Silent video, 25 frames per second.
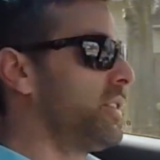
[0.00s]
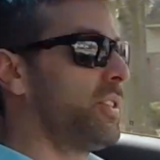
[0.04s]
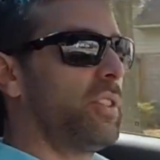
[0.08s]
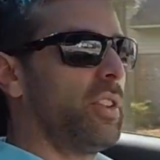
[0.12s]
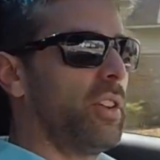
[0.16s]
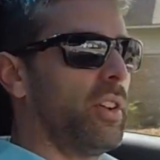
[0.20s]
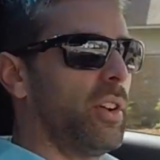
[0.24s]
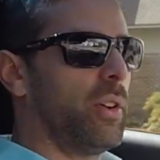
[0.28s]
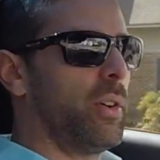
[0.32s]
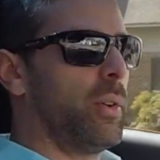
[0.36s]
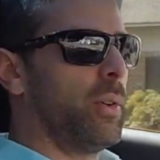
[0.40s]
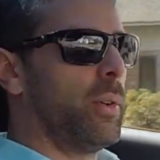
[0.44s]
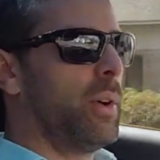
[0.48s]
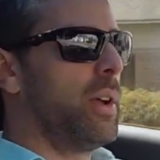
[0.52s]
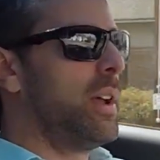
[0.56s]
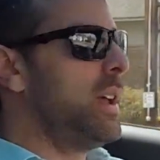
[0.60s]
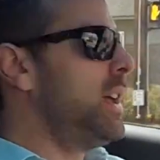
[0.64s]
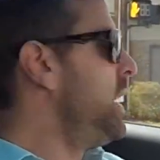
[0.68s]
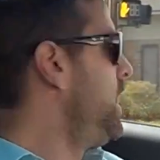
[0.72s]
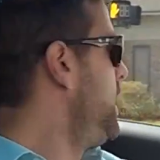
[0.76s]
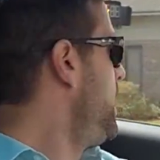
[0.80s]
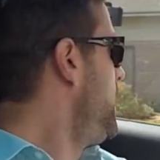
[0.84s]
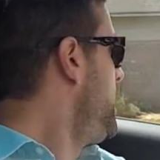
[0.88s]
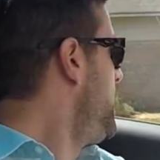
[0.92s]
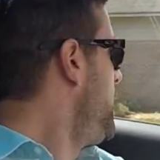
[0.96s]
So
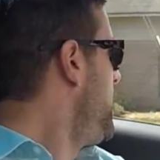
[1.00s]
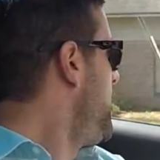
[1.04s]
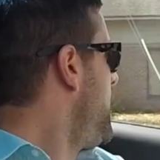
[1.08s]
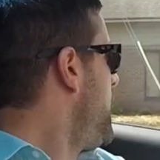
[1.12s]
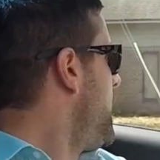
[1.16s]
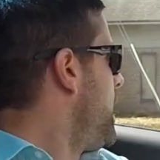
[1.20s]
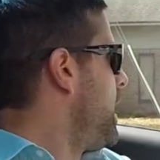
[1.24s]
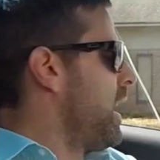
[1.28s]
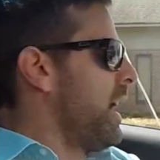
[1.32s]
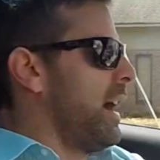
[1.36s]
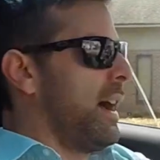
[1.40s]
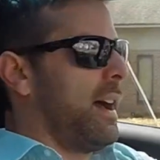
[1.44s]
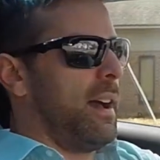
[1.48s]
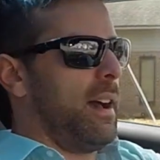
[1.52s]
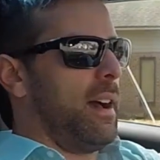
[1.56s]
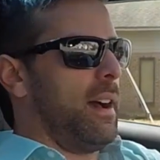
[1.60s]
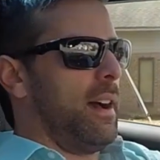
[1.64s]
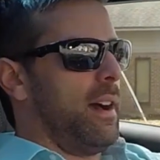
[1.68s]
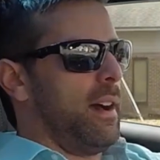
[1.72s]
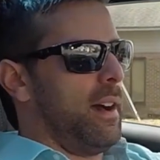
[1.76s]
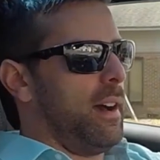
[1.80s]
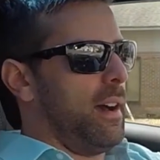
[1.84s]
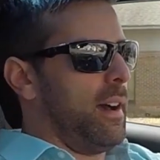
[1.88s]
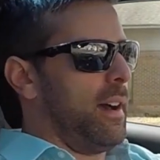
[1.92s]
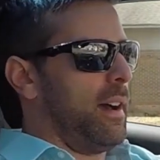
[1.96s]

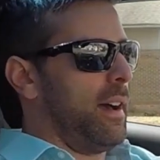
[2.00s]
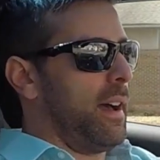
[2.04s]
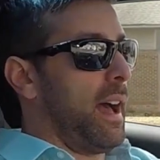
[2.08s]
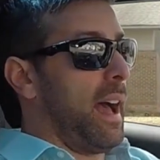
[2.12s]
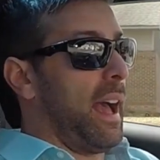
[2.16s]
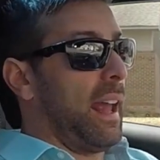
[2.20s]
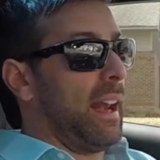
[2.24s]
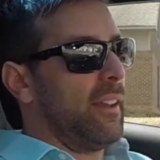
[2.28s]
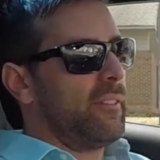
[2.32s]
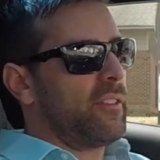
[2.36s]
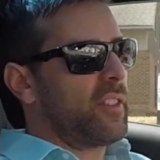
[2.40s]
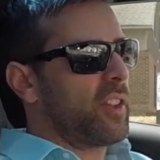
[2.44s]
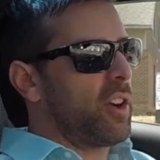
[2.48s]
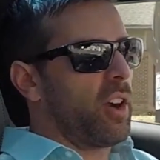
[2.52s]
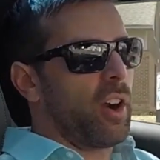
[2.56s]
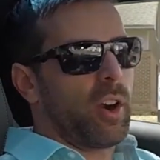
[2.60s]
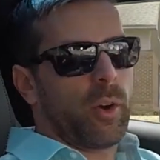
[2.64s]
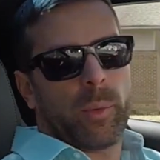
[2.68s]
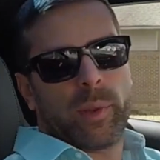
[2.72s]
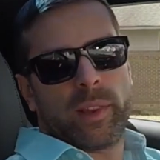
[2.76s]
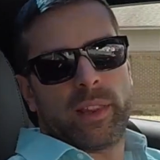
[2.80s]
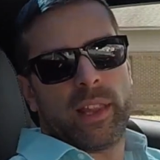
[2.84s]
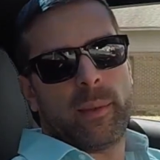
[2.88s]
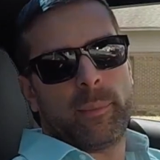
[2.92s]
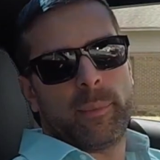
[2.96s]
I left the car
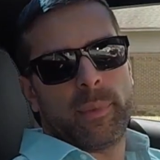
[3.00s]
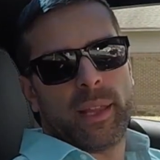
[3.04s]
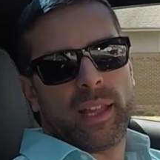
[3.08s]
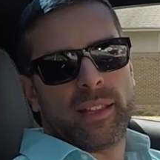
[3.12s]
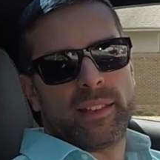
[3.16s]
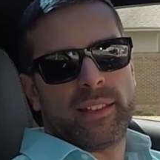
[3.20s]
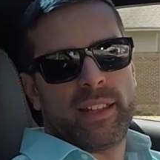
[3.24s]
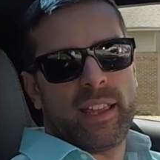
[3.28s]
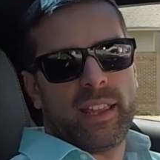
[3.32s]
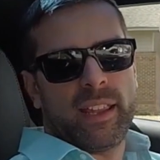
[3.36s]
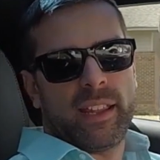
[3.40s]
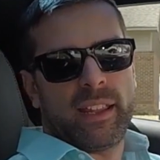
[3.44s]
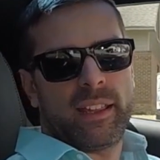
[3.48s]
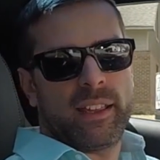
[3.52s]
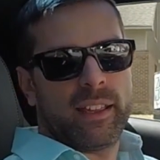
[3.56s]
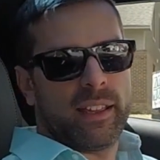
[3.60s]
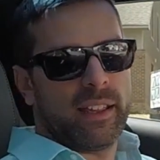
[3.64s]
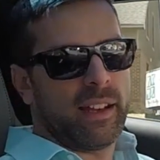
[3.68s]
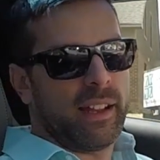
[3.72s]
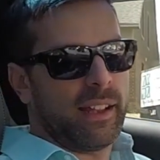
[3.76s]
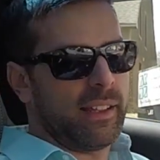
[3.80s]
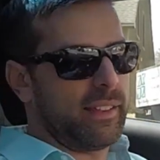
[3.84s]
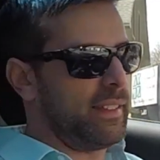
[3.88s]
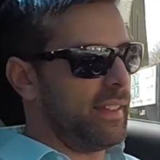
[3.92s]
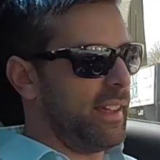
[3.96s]
with them that day,
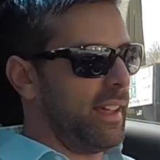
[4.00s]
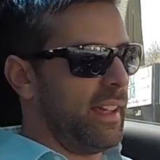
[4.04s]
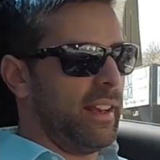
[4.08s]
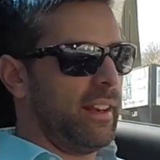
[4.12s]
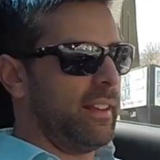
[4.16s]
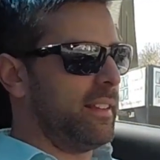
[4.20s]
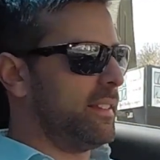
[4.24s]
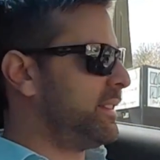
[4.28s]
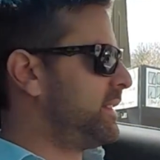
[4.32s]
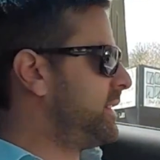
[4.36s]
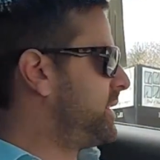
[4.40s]
and I said,